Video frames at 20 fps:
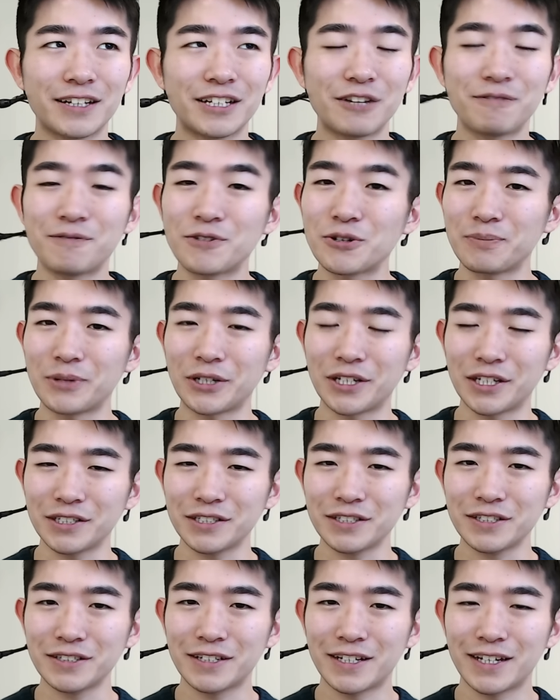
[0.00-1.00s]
if you're a
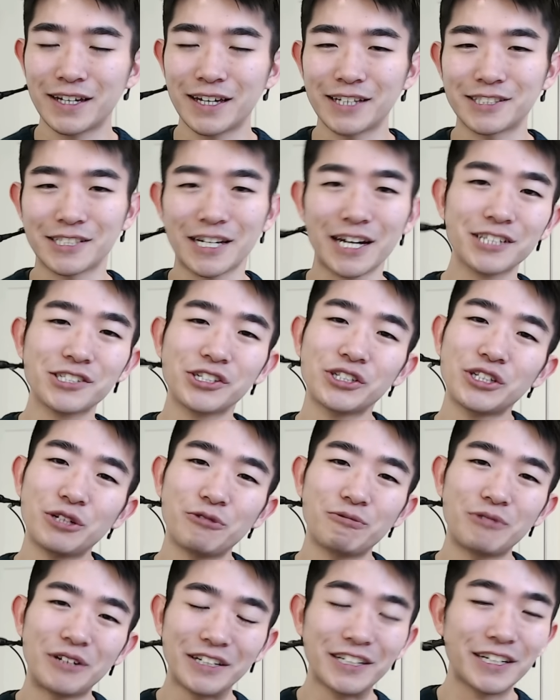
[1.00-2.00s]
beginner, it's actually
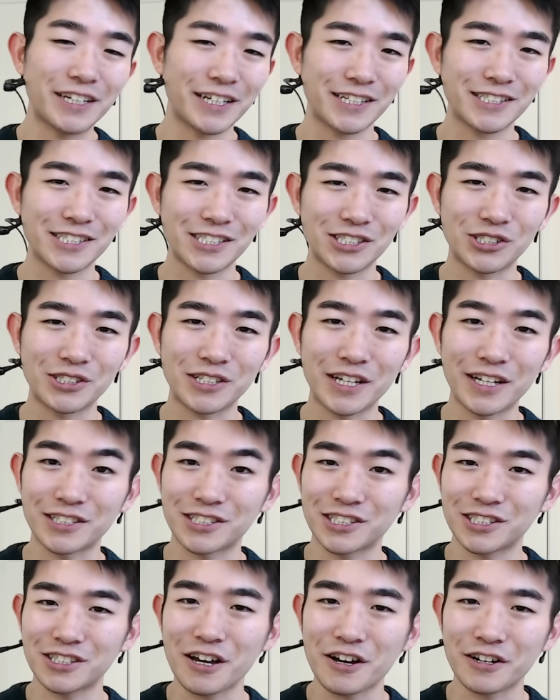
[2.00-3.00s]
really easy to get
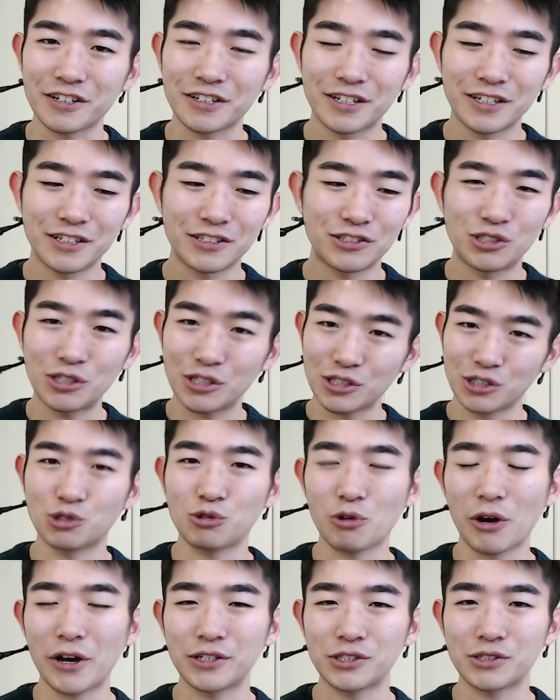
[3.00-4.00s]
stuck just
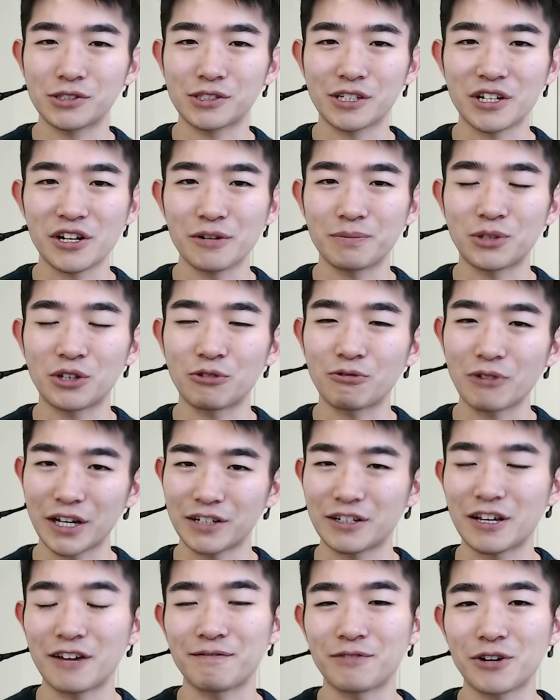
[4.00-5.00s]
trying to set up the
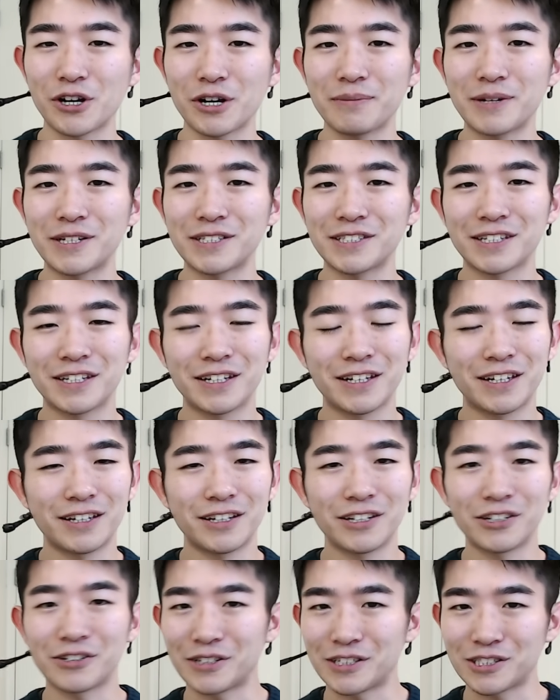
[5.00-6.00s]
right environment,
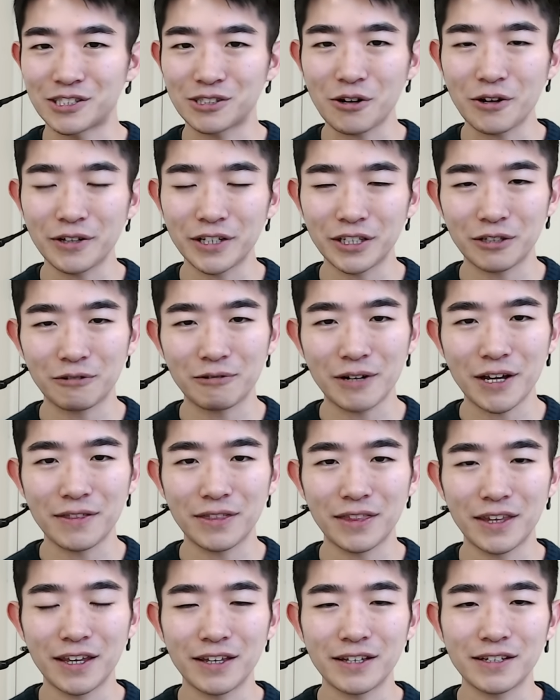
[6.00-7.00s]
you know, installing the
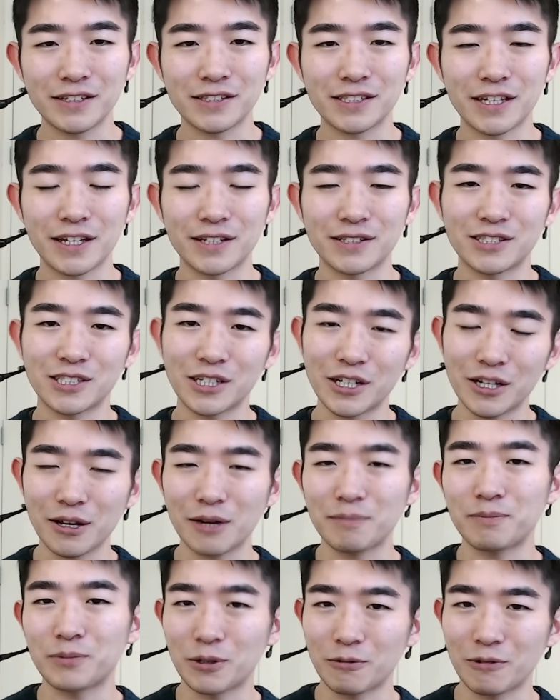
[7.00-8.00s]
right things and setting
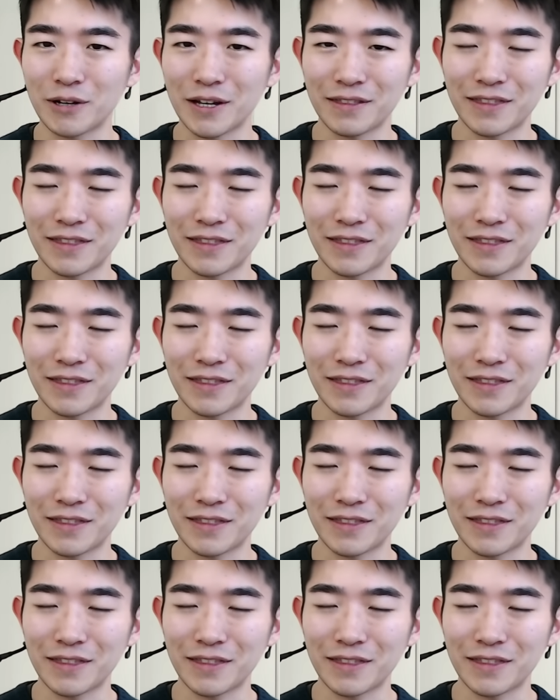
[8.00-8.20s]
up the right